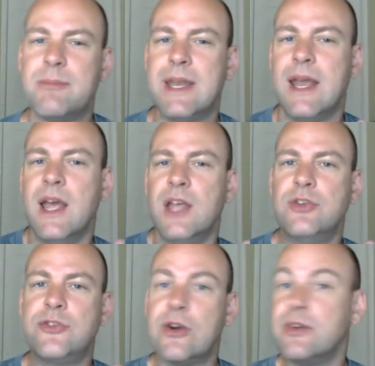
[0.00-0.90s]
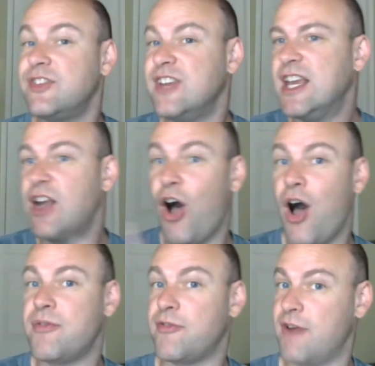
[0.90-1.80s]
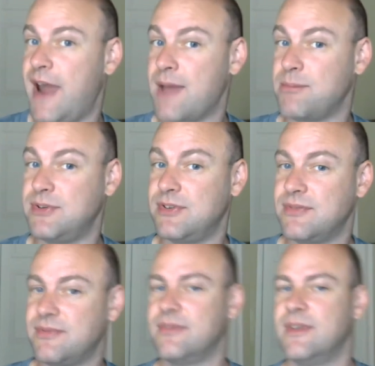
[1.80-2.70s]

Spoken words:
but you start seeing off-ramps.